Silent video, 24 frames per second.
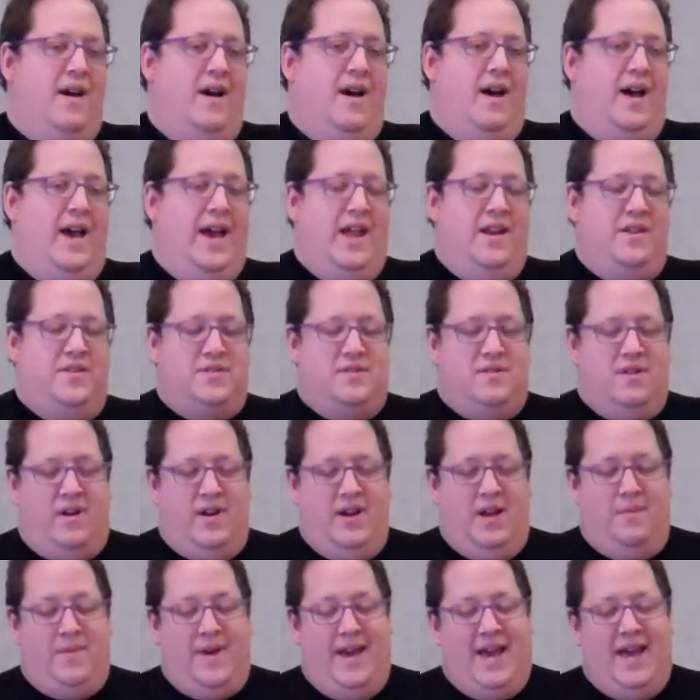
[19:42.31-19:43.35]
I had a
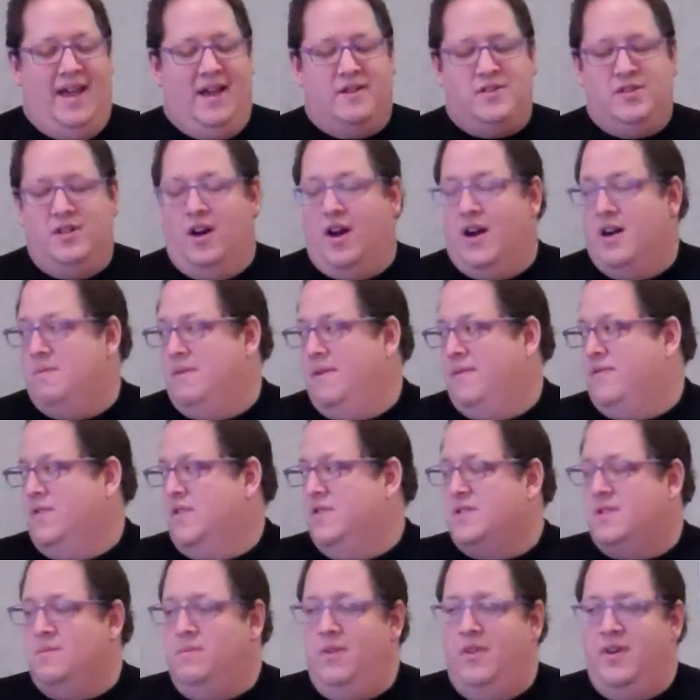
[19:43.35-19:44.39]
startup. I actually hired my
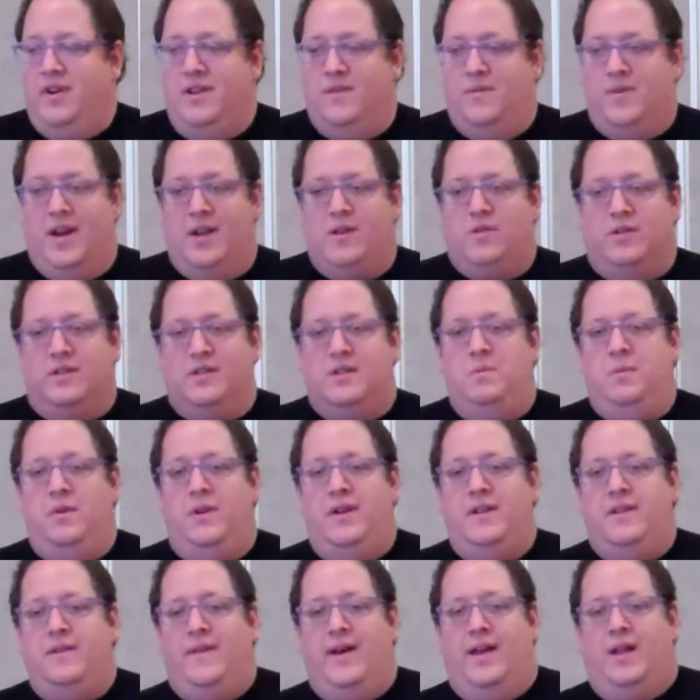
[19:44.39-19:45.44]
first community, what I call a
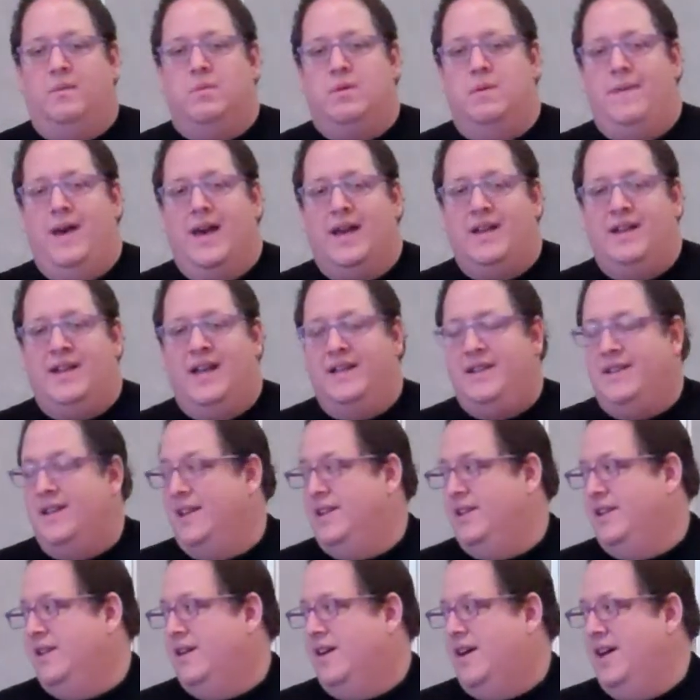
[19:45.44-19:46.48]
community developer, back in
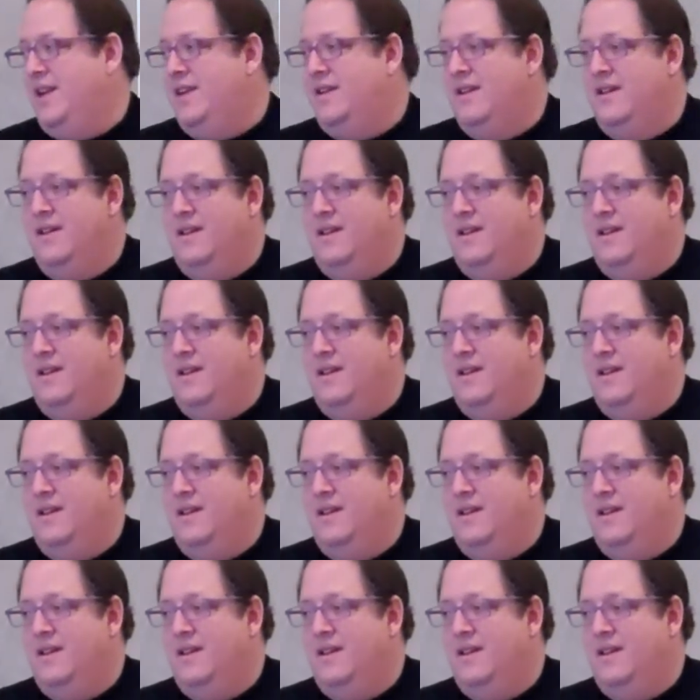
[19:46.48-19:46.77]
1999.